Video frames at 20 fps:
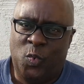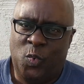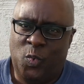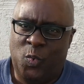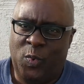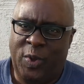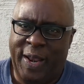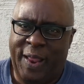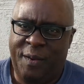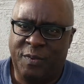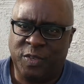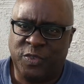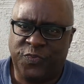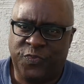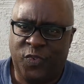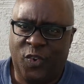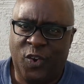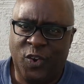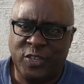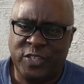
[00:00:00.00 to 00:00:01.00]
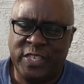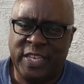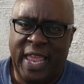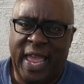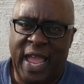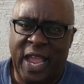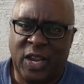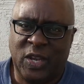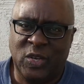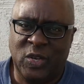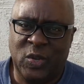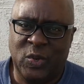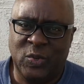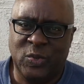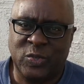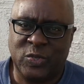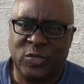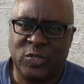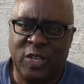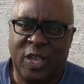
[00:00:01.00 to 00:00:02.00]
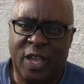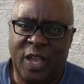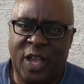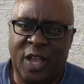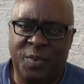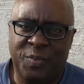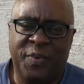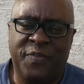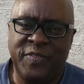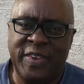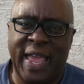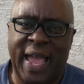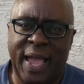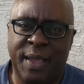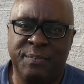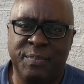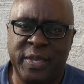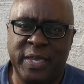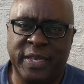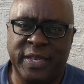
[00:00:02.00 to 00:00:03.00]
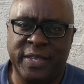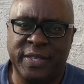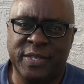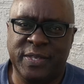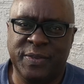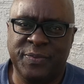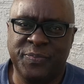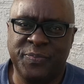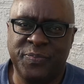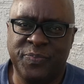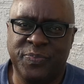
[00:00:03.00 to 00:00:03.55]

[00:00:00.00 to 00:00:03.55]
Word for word: When I was first diagnosed uh, with diabetes,